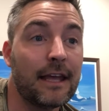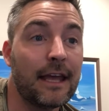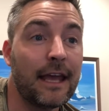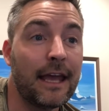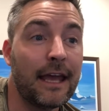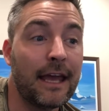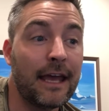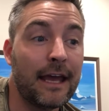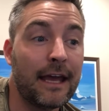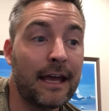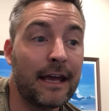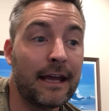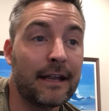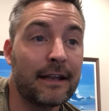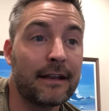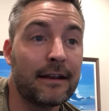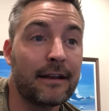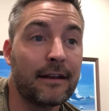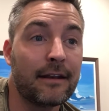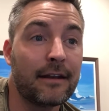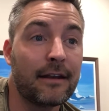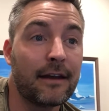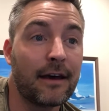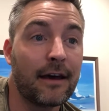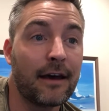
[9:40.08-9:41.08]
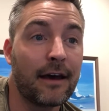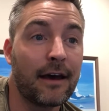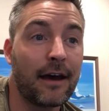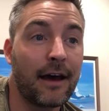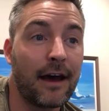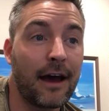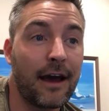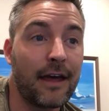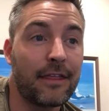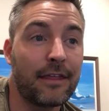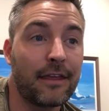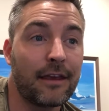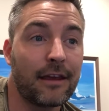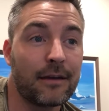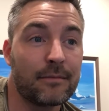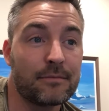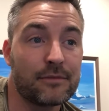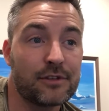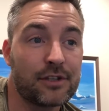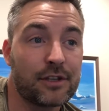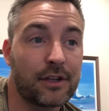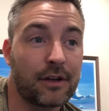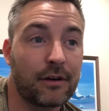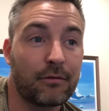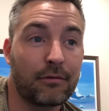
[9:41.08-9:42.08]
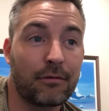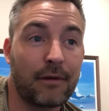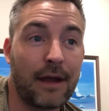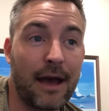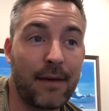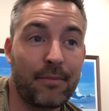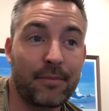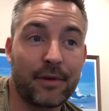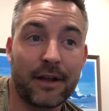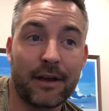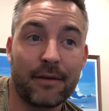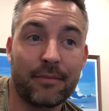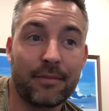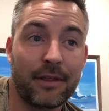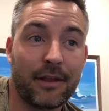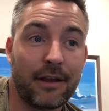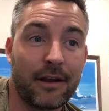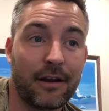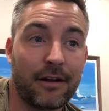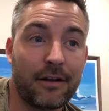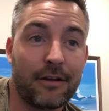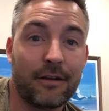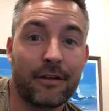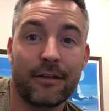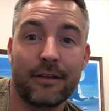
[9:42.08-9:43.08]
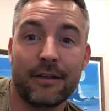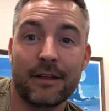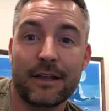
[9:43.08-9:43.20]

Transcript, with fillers: And I think I'm just going to wrap it up there.